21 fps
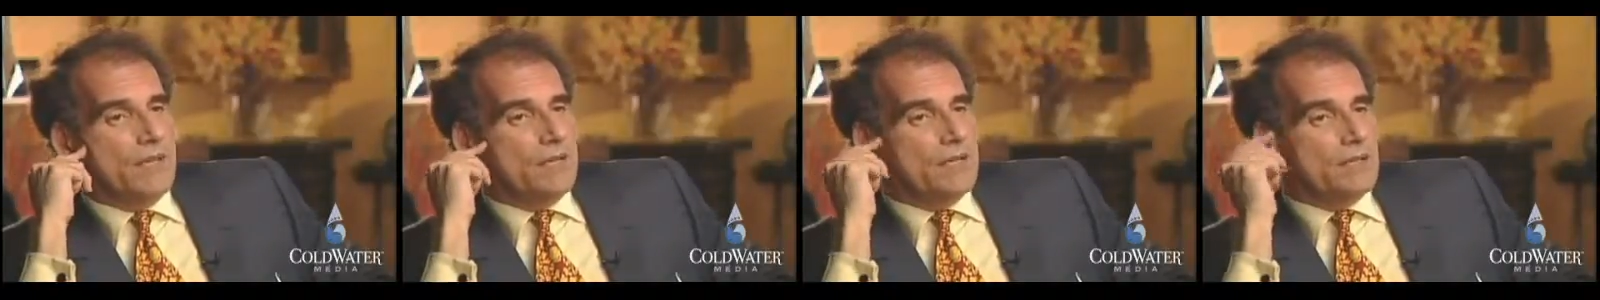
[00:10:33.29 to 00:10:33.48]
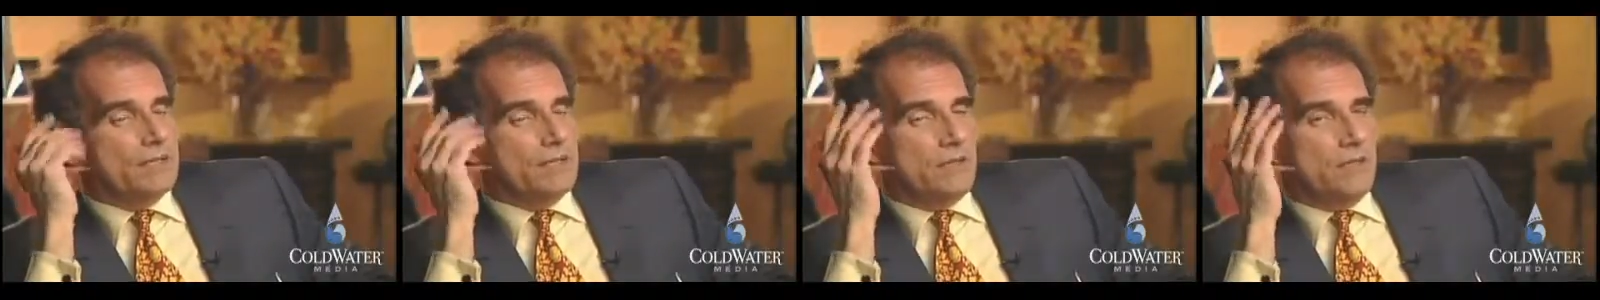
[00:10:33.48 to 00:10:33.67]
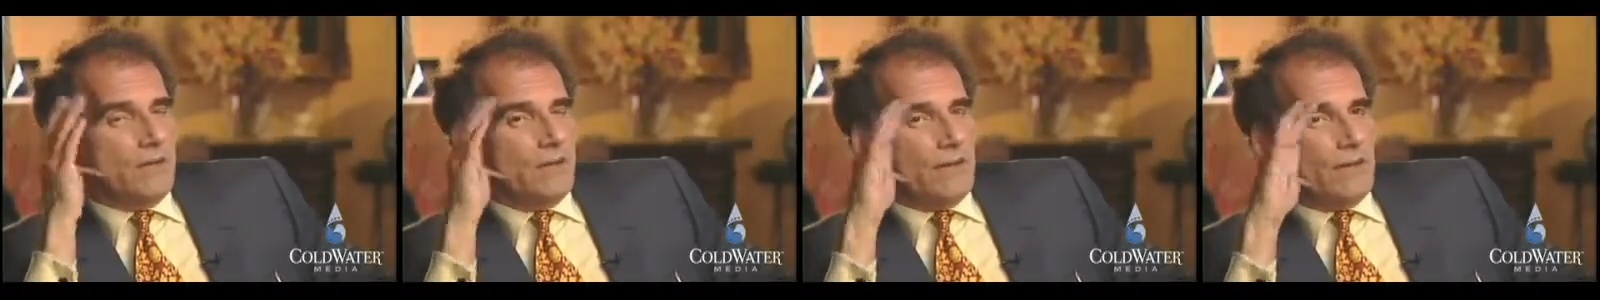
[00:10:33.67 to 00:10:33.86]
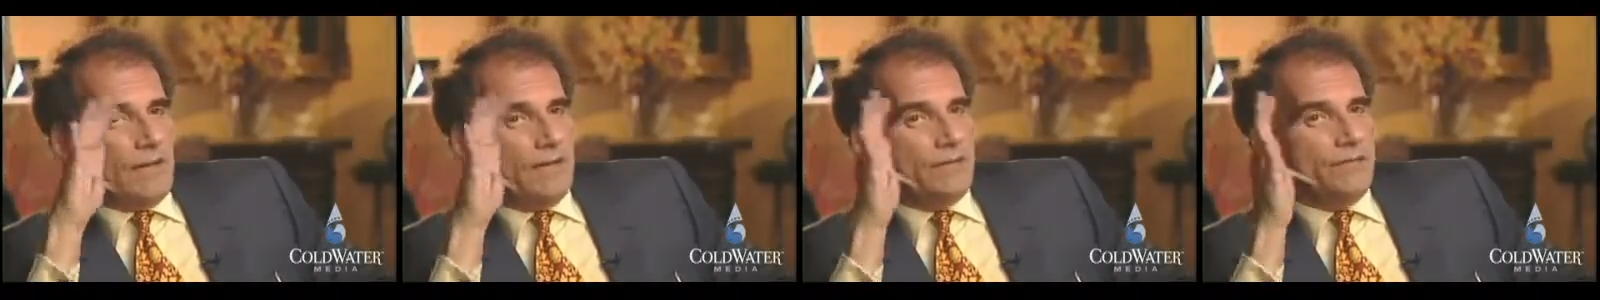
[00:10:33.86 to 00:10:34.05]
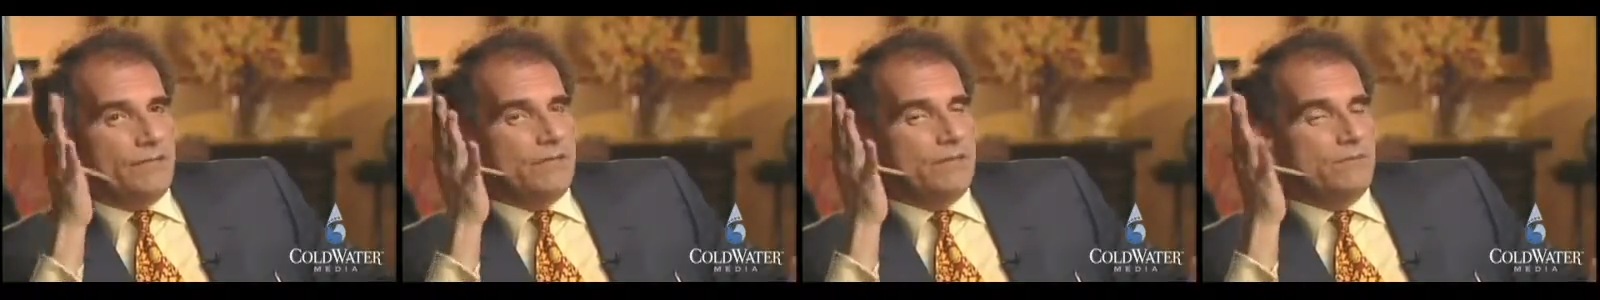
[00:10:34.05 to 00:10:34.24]
So a lot
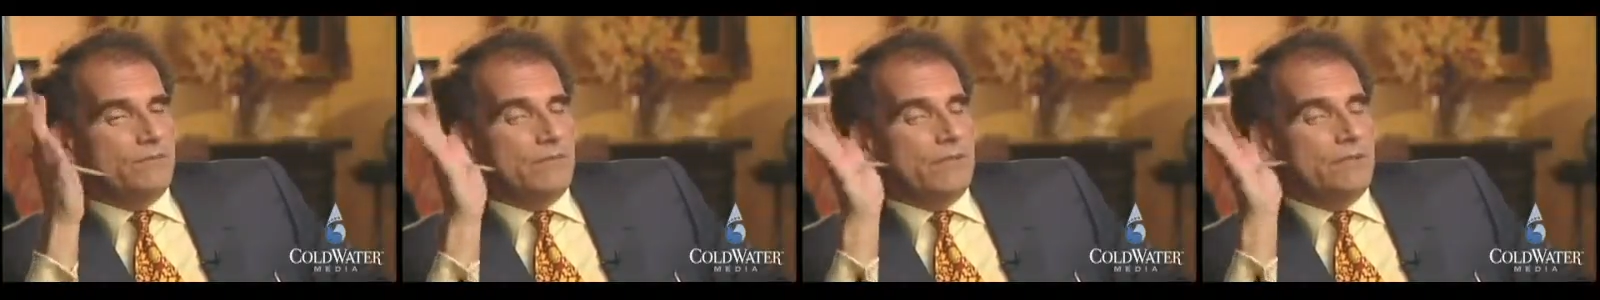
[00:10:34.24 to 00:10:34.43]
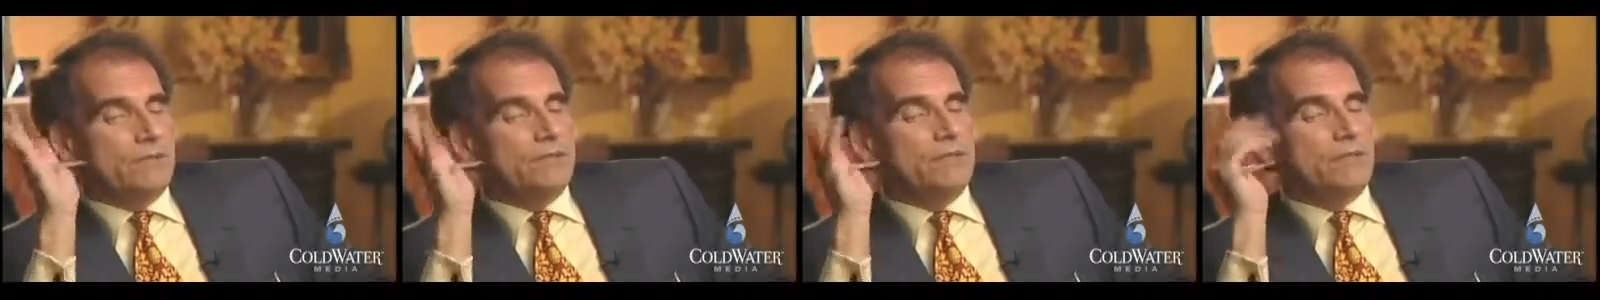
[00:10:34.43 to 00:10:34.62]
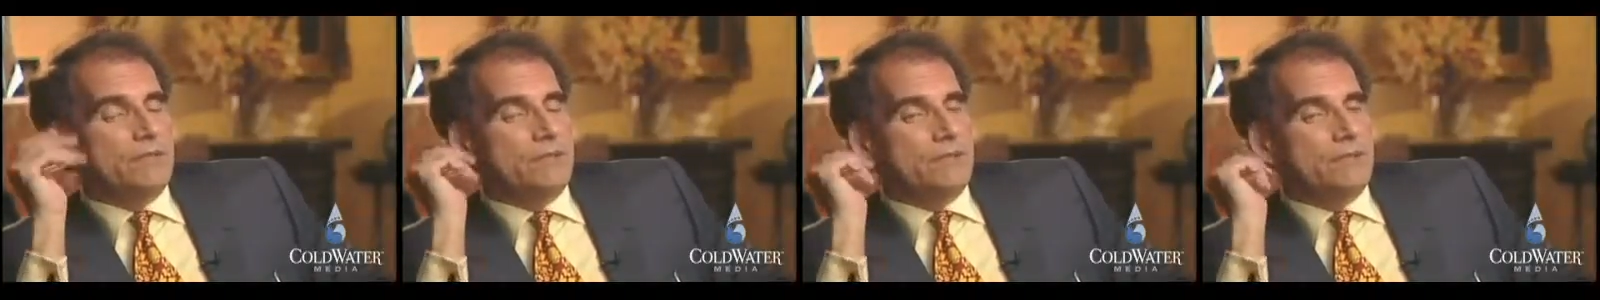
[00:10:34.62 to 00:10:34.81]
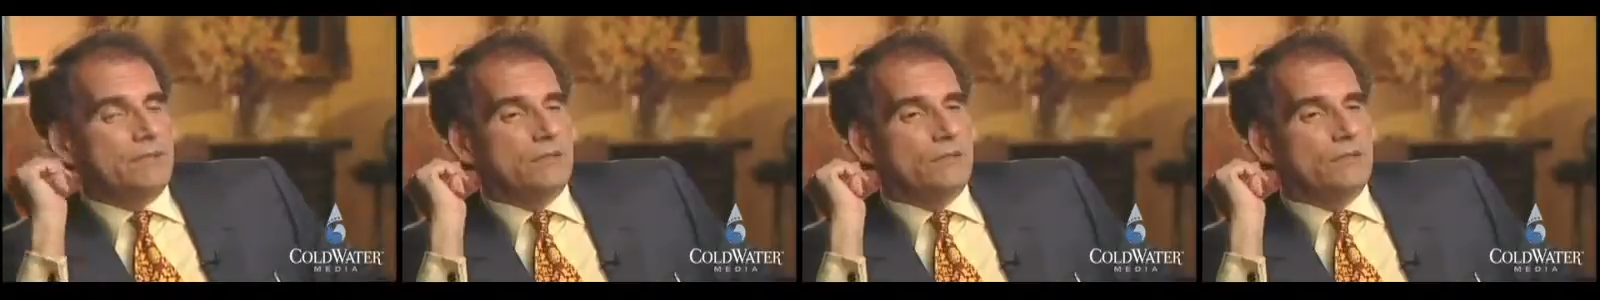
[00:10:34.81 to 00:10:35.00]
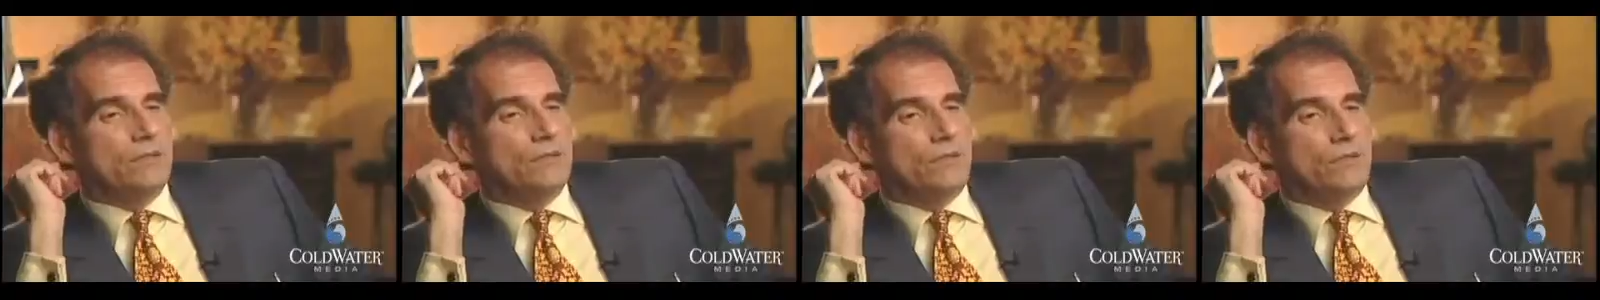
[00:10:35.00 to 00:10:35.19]
of it depends on the
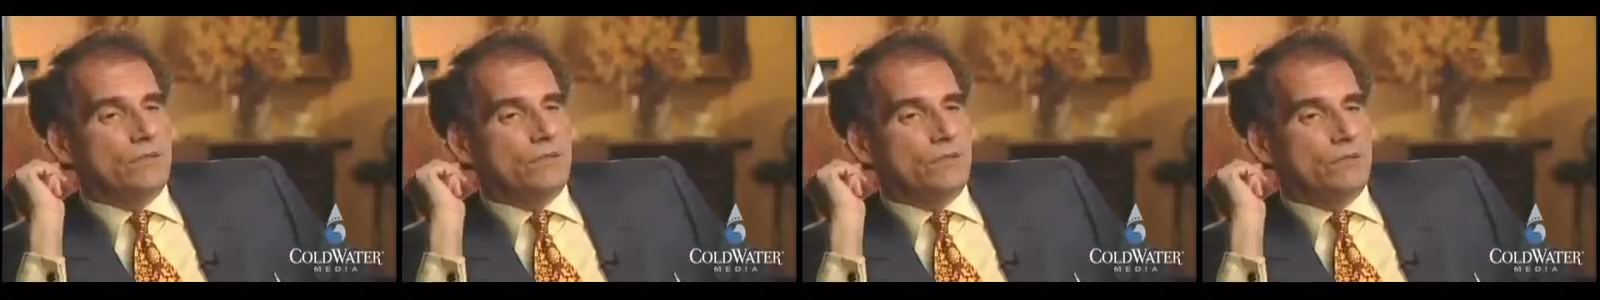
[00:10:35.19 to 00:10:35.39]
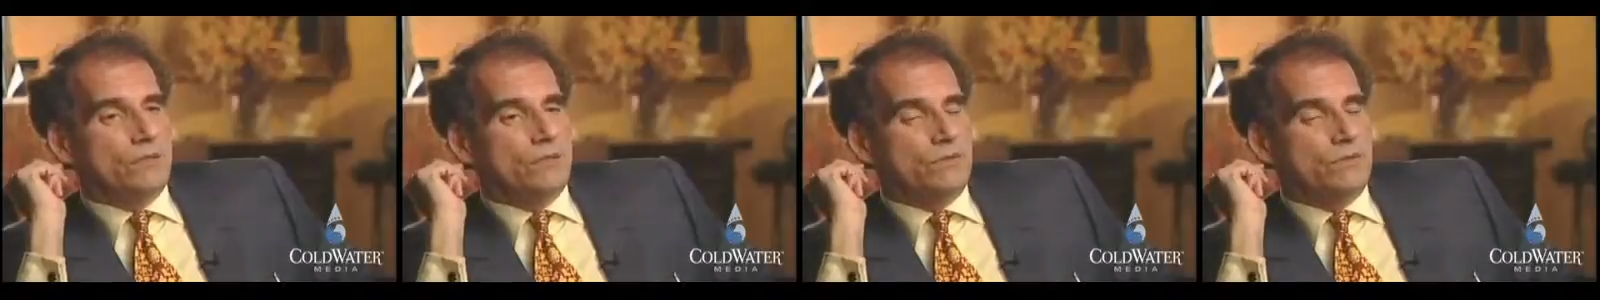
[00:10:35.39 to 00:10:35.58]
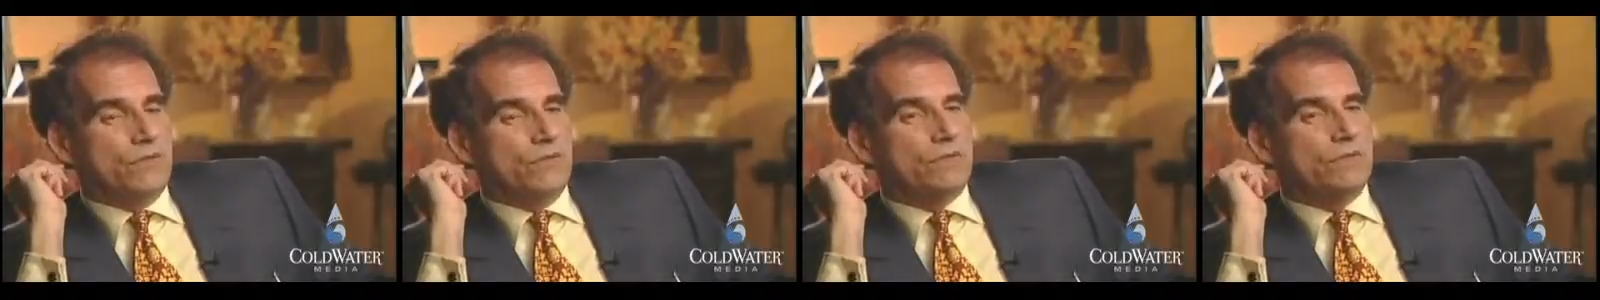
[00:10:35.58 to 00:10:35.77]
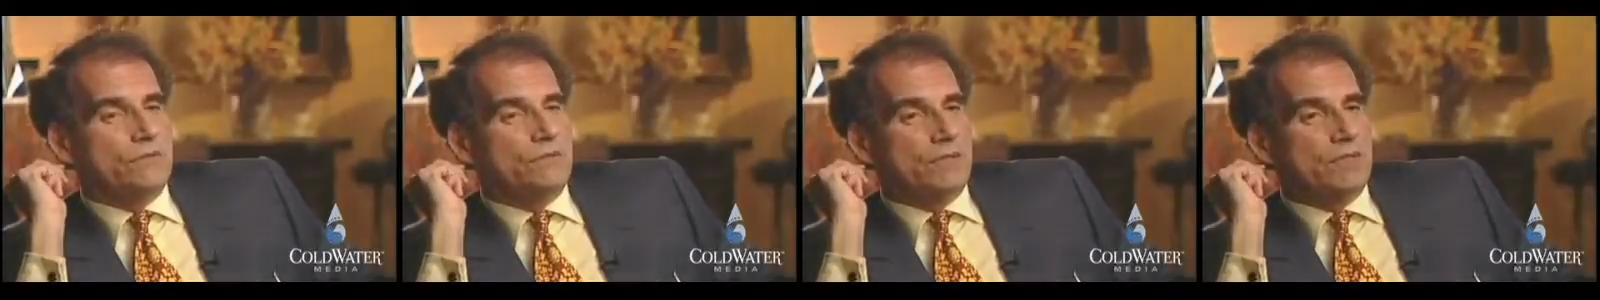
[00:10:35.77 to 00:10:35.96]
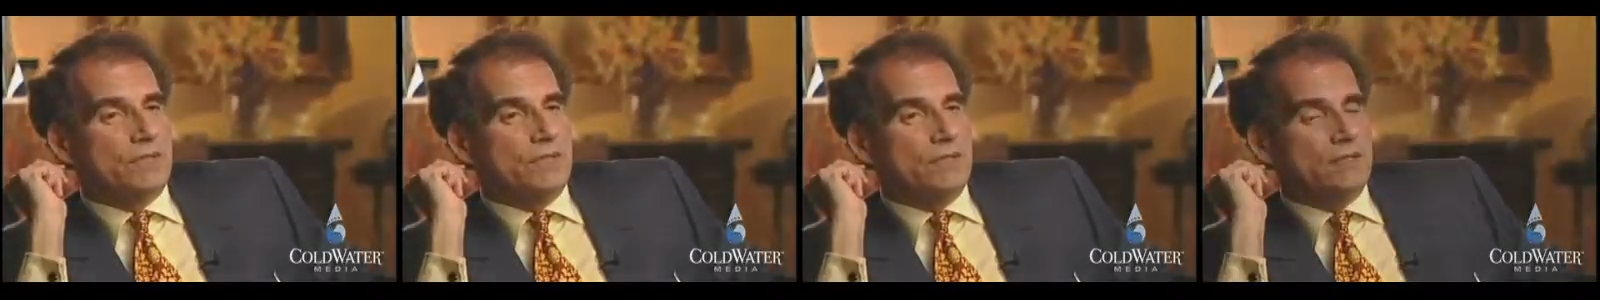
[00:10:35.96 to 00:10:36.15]
institutional constraints of
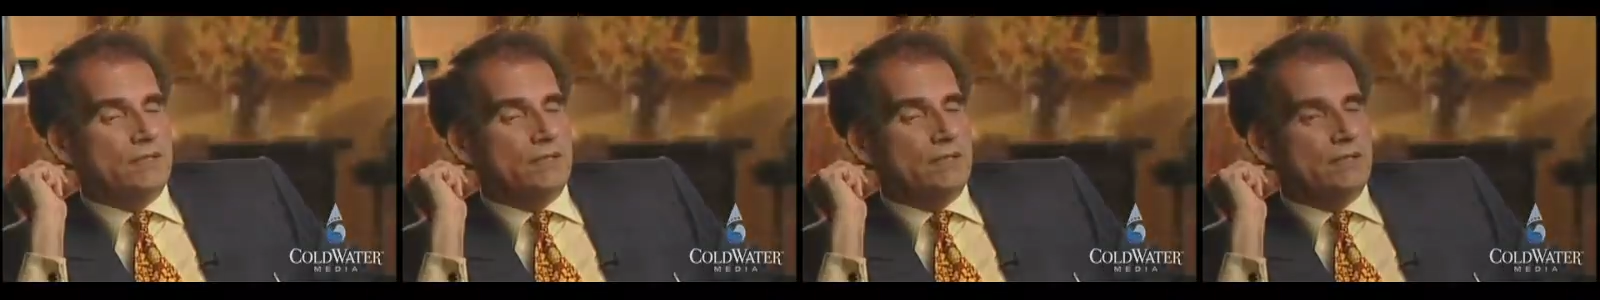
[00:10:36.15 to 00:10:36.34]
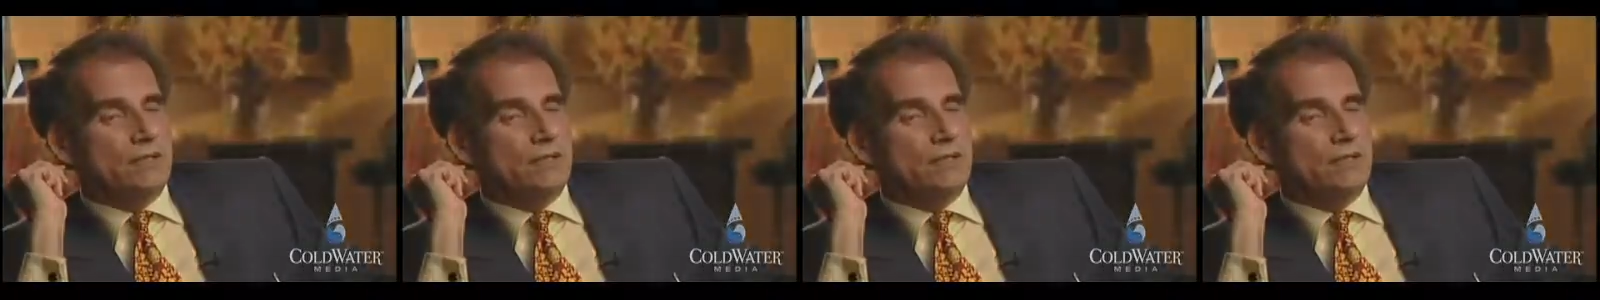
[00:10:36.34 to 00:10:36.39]
science